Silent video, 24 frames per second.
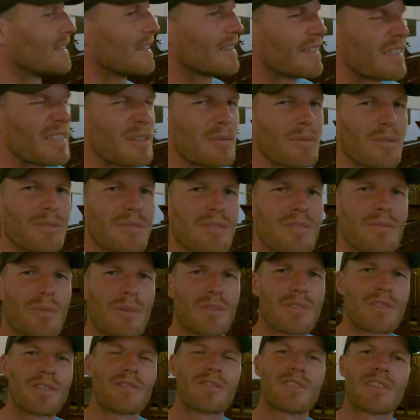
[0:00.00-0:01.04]
I think
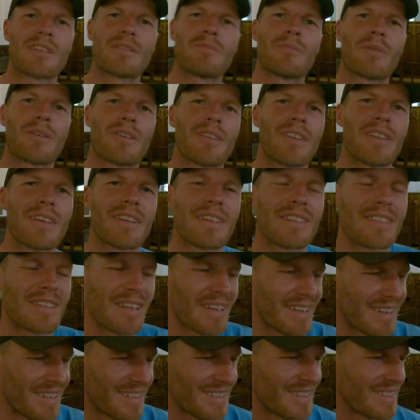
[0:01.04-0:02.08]
once you've seen one of these,
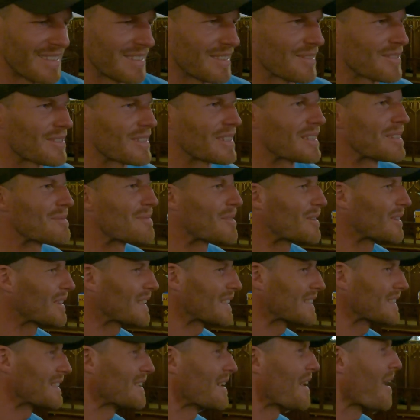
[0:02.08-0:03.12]
you've seen them all,
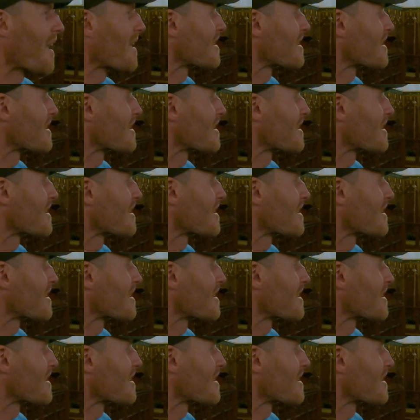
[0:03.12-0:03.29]
haven't you?